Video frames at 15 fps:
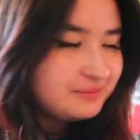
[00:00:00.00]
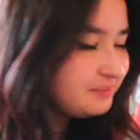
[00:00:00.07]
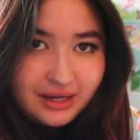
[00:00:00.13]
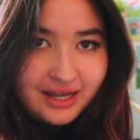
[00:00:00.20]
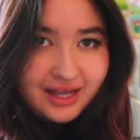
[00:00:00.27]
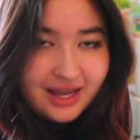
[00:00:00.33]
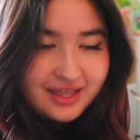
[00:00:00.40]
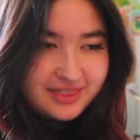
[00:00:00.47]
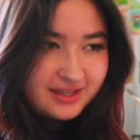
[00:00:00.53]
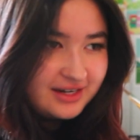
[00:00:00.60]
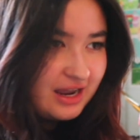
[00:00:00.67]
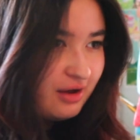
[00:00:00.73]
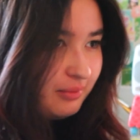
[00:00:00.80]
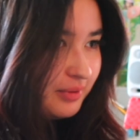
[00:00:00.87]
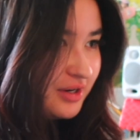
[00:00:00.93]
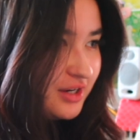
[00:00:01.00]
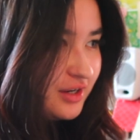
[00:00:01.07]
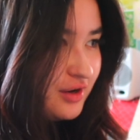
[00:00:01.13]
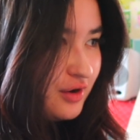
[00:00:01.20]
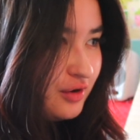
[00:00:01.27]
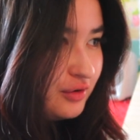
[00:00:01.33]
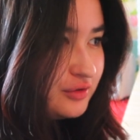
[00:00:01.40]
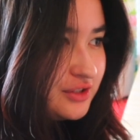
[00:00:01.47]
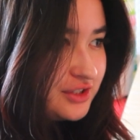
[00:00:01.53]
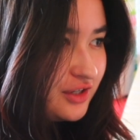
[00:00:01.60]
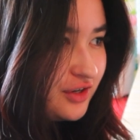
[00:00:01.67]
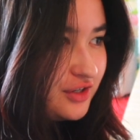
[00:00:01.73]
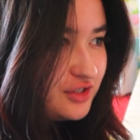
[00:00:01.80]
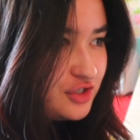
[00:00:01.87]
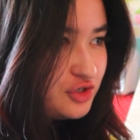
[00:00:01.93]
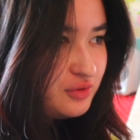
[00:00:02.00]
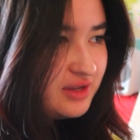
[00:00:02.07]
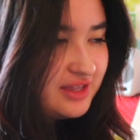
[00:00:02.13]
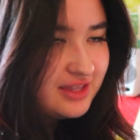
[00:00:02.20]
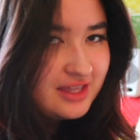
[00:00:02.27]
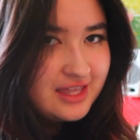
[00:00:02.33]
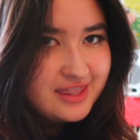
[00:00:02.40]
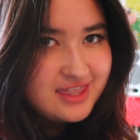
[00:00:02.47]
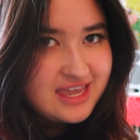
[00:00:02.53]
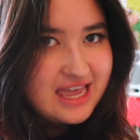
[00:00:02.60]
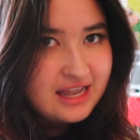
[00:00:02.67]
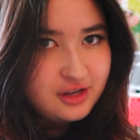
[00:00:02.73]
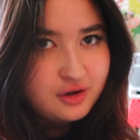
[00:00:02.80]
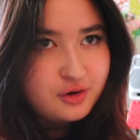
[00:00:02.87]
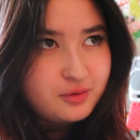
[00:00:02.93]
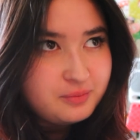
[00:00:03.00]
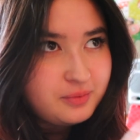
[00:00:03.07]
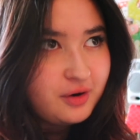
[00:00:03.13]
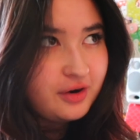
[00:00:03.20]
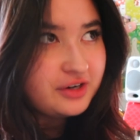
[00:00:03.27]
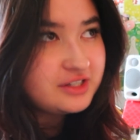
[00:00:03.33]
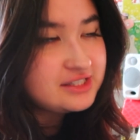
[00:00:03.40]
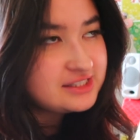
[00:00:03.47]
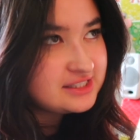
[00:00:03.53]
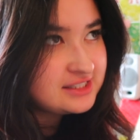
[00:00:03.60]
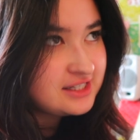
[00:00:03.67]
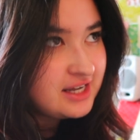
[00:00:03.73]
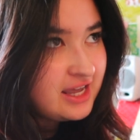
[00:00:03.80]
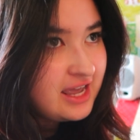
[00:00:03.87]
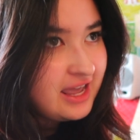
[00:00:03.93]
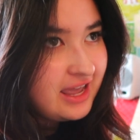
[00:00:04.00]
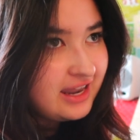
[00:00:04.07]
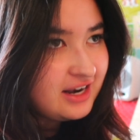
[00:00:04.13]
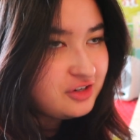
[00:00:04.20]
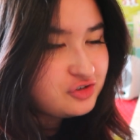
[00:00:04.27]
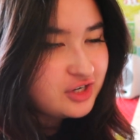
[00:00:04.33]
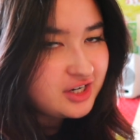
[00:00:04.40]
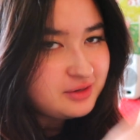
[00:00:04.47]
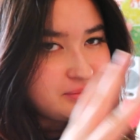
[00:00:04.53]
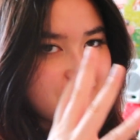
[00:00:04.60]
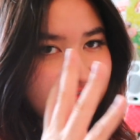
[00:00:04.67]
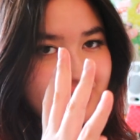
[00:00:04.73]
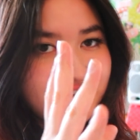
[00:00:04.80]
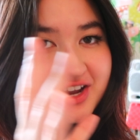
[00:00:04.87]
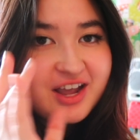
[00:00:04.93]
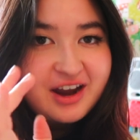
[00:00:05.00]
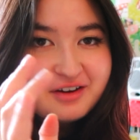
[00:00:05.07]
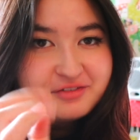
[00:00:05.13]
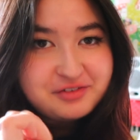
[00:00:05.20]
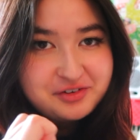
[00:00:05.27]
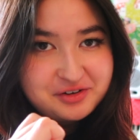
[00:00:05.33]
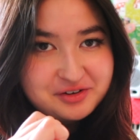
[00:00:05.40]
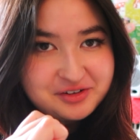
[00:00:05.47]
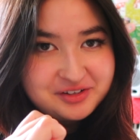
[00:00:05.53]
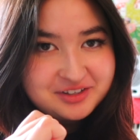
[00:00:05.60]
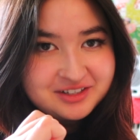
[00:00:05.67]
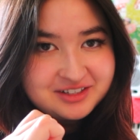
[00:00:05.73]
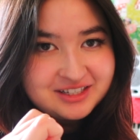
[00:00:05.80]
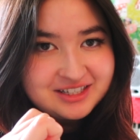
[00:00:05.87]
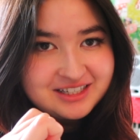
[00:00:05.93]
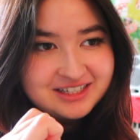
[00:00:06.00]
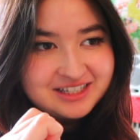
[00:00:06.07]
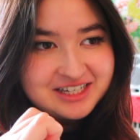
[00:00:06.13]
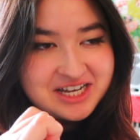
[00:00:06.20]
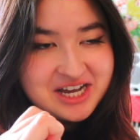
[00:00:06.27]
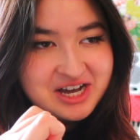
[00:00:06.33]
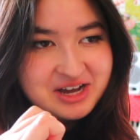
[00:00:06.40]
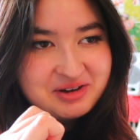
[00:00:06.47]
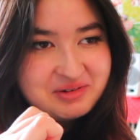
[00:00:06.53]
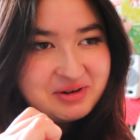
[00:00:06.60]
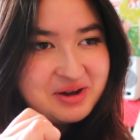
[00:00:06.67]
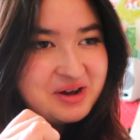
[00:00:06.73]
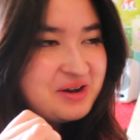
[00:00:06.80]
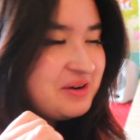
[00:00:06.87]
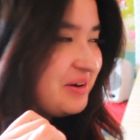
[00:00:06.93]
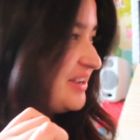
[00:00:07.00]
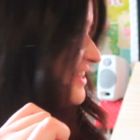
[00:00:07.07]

But I think now I'm gonna go start doing the yellow parts, and I'll try to be very careful where